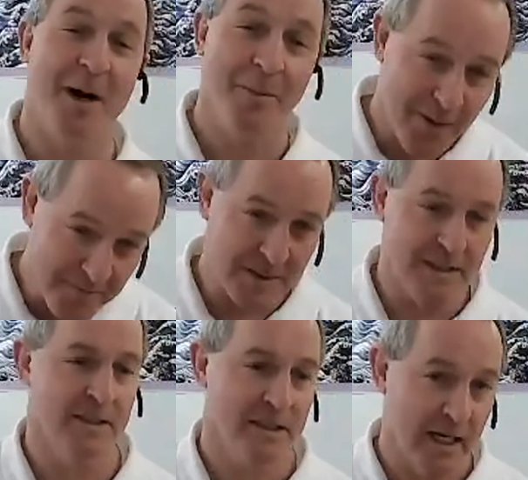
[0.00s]
my preference
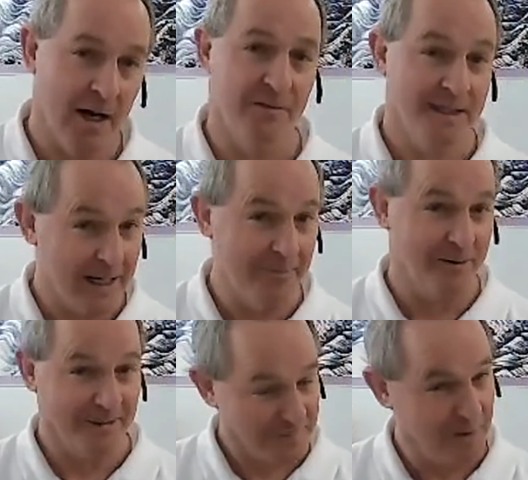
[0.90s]
is to stay off the
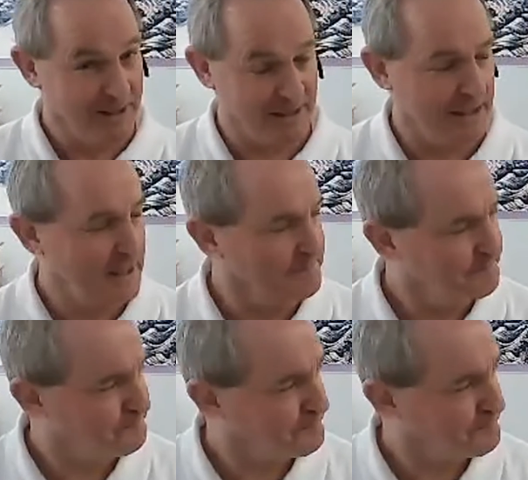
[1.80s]
table as much as I can.